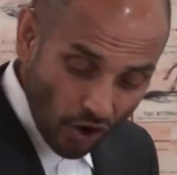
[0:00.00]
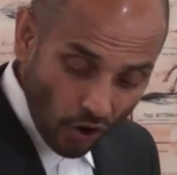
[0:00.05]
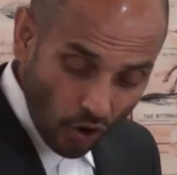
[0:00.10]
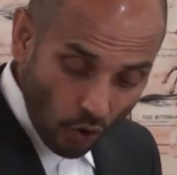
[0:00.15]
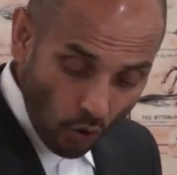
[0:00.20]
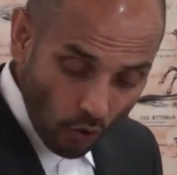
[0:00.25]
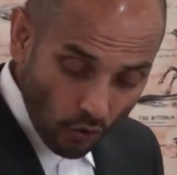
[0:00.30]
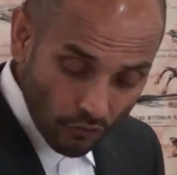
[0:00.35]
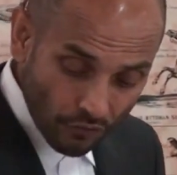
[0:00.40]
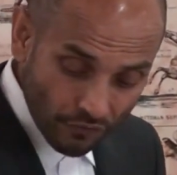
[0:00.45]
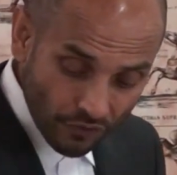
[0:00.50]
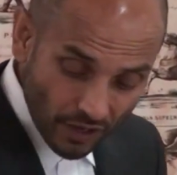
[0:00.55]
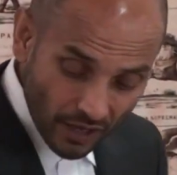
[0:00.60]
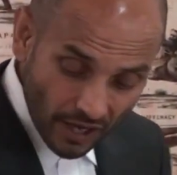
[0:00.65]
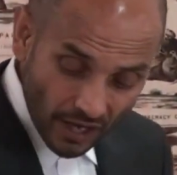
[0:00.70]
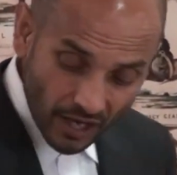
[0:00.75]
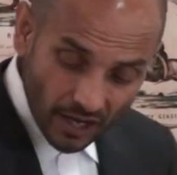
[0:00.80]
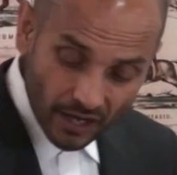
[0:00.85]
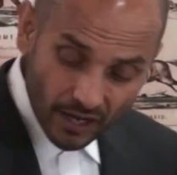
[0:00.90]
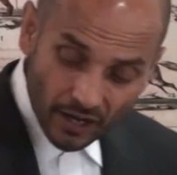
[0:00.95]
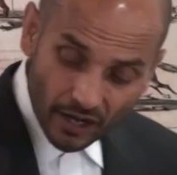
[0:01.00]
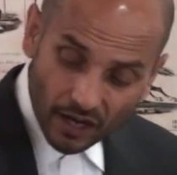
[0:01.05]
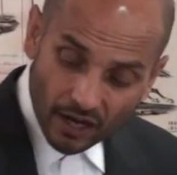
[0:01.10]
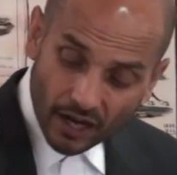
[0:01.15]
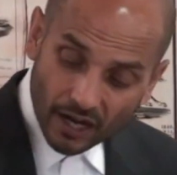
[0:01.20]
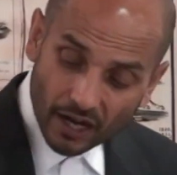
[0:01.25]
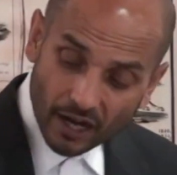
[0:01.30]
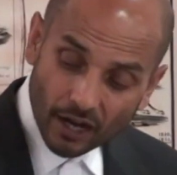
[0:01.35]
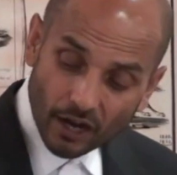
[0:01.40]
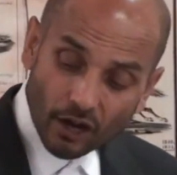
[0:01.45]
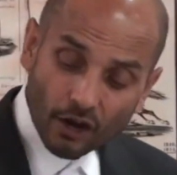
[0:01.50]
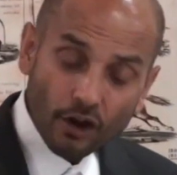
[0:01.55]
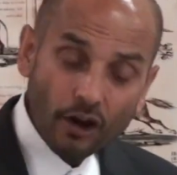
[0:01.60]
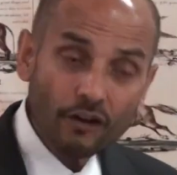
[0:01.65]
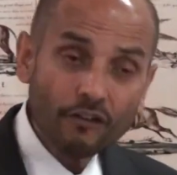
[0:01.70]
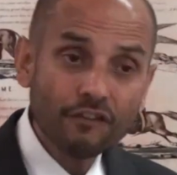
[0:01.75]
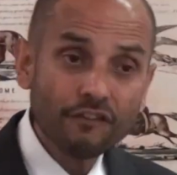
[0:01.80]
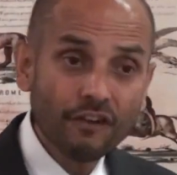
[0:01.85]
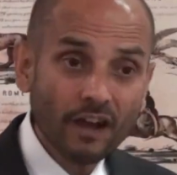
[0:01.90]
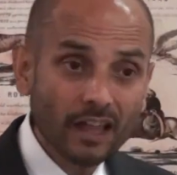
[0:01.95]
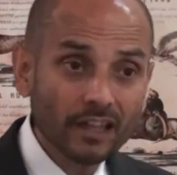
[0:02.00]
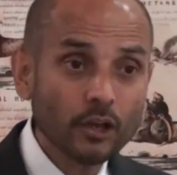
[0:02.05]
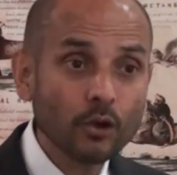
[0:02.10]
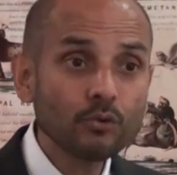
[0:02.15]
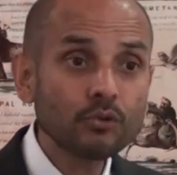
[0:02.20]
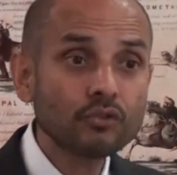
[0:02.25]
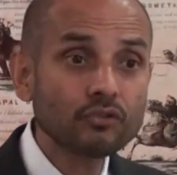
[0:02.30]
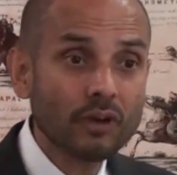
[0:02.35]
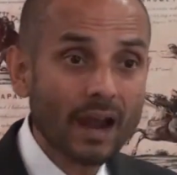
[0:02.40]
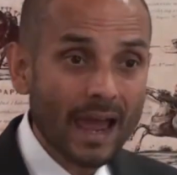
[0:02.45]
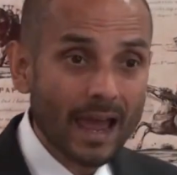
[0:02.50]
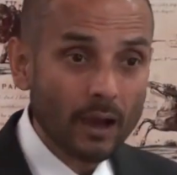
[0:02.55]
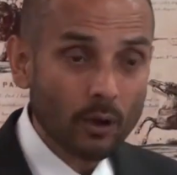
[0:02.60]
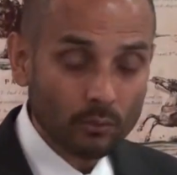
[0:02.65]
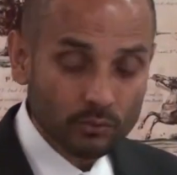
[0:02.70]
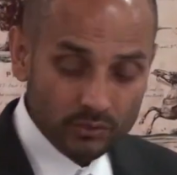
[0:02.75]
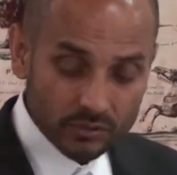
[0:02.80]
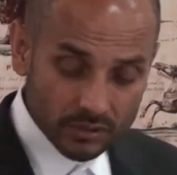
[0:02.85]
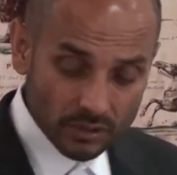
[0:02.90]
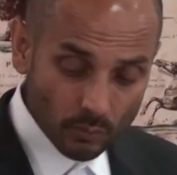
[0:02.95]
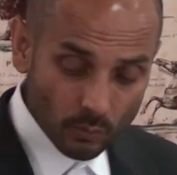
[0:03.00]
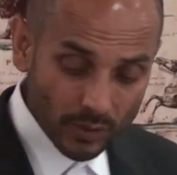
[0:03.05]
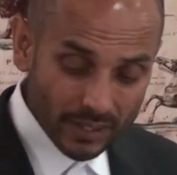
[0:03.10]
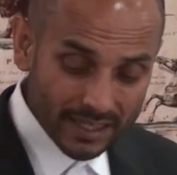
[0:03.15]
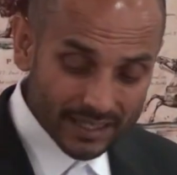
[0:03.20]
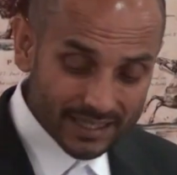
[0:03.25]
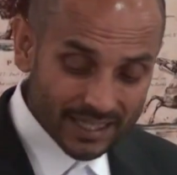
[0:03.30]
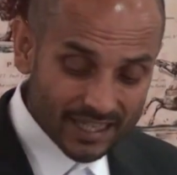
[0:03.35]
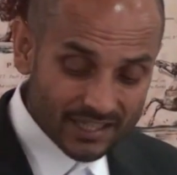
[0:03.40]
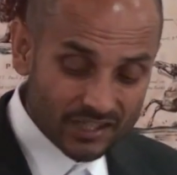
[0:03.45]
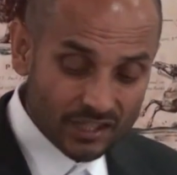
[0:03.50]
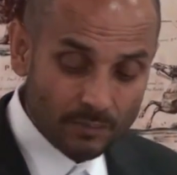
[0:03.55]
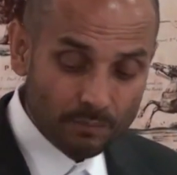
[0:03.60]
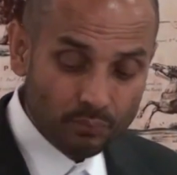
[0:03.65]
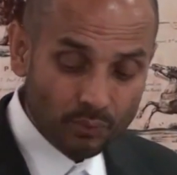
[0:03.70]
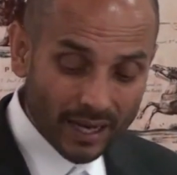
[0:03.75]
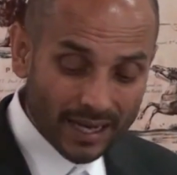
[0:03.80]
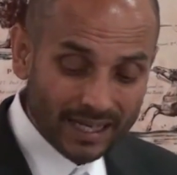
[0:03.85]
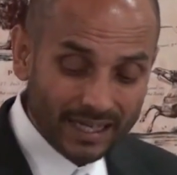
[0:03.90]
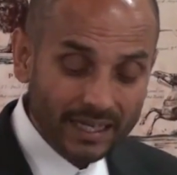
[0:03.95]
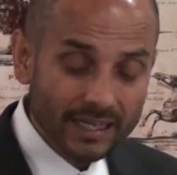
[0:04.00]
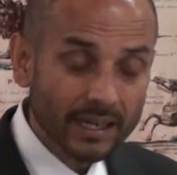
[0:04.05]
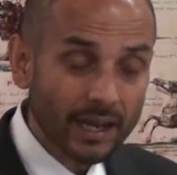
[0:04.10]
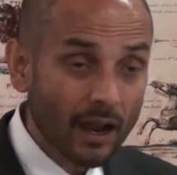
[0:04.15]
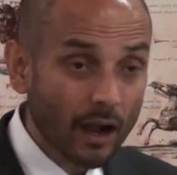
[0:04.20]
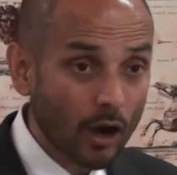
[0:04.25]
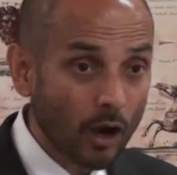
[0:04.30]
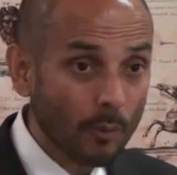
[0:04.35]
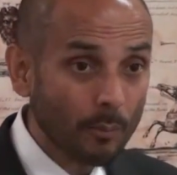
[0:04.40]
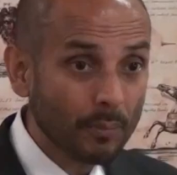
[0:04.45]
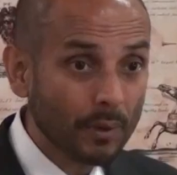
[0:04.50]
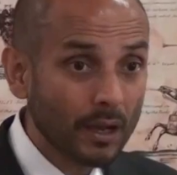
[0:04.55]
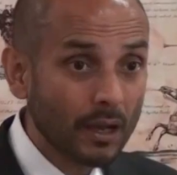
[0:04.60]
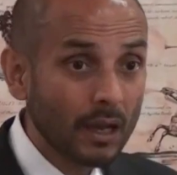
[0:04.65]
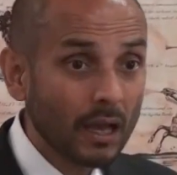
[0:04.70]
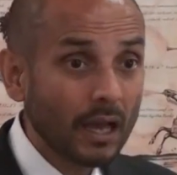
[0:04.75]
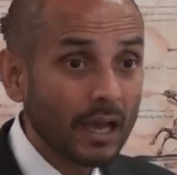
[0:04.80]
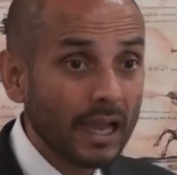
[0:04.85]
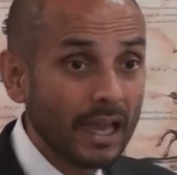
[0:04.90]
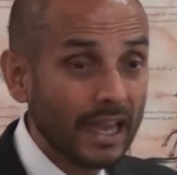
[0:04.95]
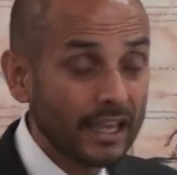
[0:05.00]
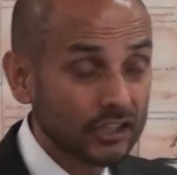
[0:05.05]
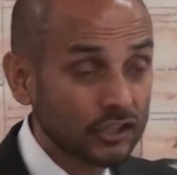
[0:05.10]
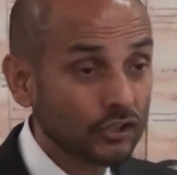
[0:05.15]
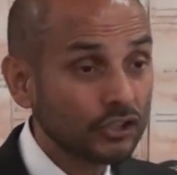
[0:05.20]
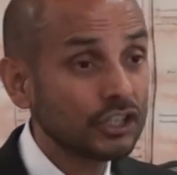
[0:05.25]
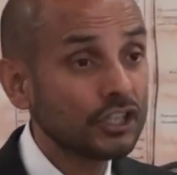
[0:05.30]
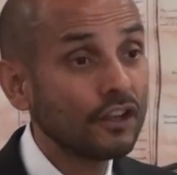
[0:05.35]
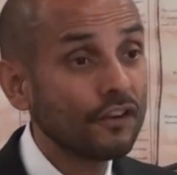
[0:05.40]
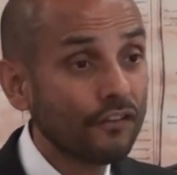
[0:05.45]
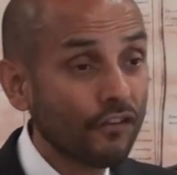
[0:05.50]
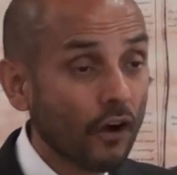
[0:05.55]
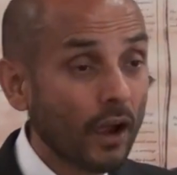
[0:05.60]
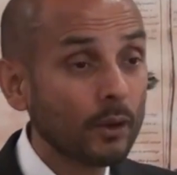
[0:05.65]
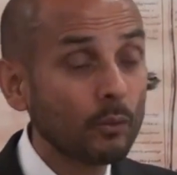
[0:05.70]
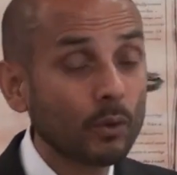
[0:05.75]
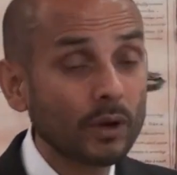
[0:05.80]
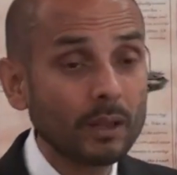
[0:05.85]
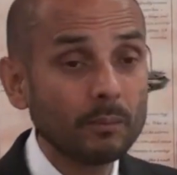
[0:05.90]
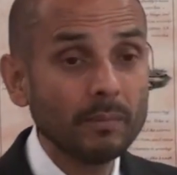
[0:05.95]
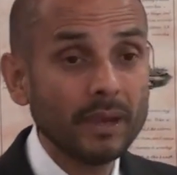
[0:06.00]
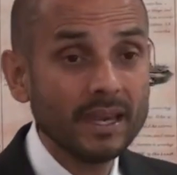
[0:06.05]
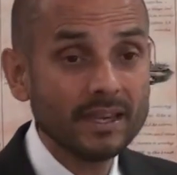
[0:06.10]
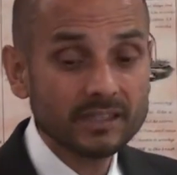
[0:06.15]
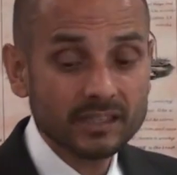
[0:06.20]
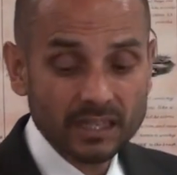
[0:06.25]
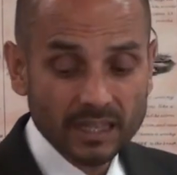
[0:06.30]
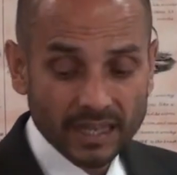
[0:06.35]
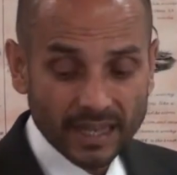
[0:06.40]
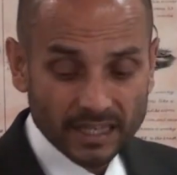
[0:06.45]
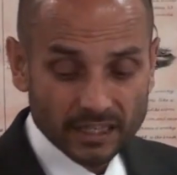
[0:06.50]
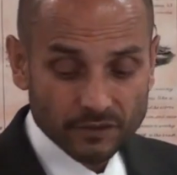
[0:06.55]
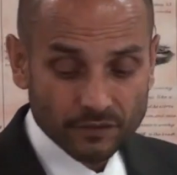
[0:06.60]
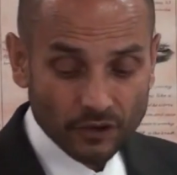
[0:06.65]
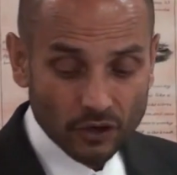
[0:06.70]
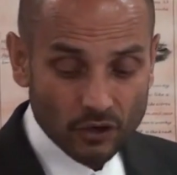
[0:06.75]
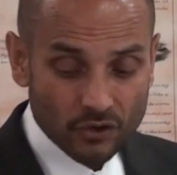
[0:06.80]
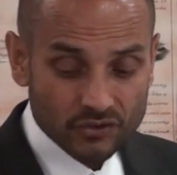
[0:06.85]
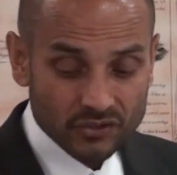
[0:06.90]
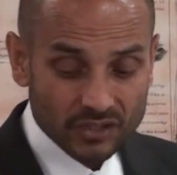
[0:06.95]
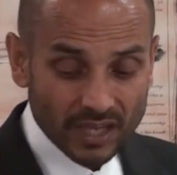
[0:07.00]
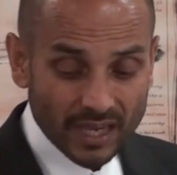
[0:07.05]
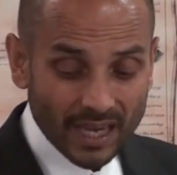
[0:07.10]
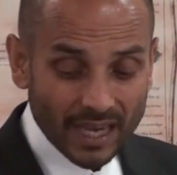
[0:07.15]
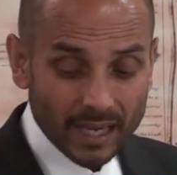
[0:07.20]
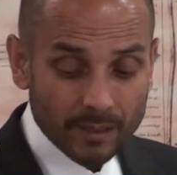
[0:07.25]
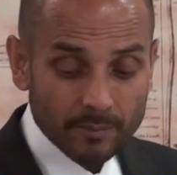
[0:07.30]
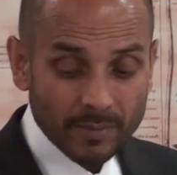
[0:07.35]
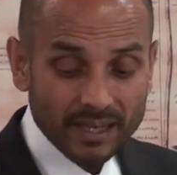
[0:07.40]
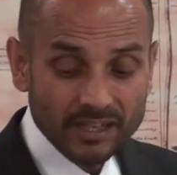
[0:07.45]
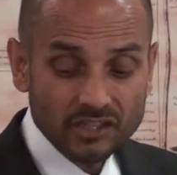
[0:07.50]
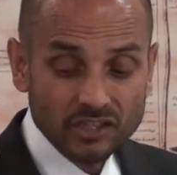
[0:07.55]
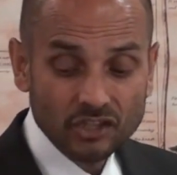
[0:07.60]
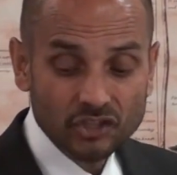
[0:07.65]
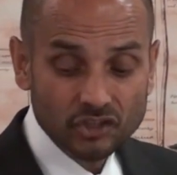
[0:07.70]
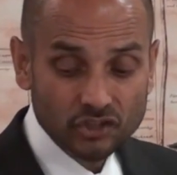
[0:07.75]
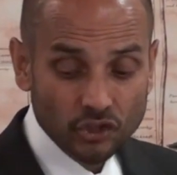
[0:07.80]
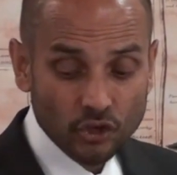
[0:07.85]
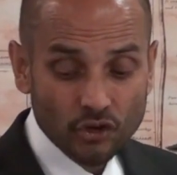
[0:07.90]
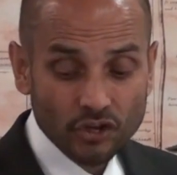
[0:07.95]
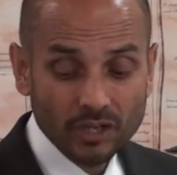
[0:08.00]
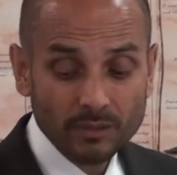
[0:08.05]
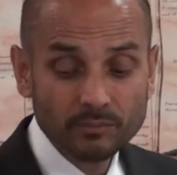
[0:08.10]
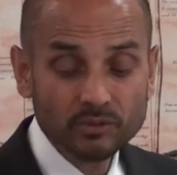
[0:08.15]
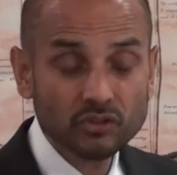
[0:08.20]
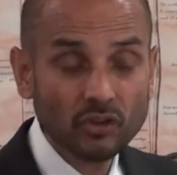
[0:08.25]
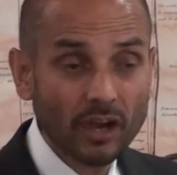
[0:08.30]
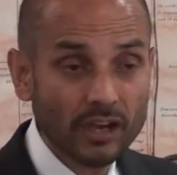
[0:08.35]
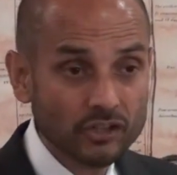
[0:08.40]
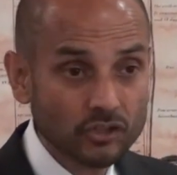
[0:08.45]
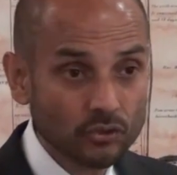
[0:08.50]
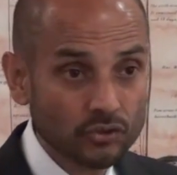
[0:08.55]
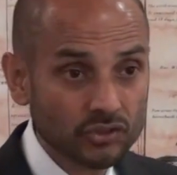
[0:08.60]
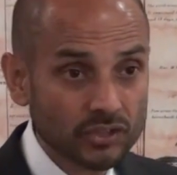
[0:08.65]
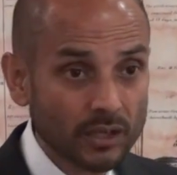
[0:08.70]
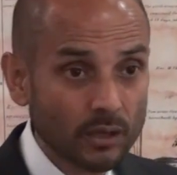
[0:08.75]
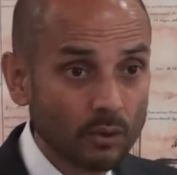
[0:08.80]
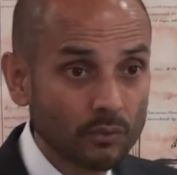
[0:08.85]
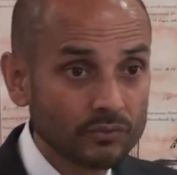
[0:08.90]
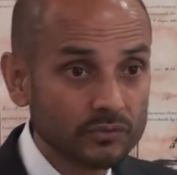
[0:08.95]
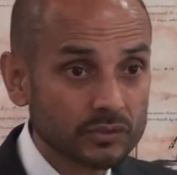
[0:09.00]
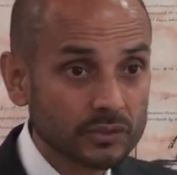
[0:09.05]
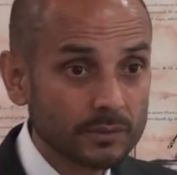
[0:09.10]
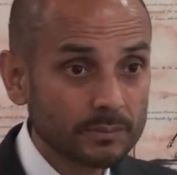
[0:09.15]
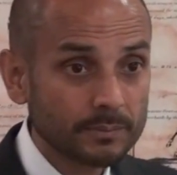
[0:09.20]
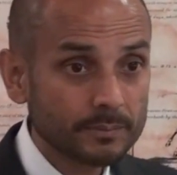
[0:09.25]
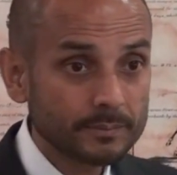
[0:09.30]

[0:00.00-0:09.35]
of a fallow ground, when it says to break it up, it's going to define what it means in the next verse. It means to circumcise yourselves.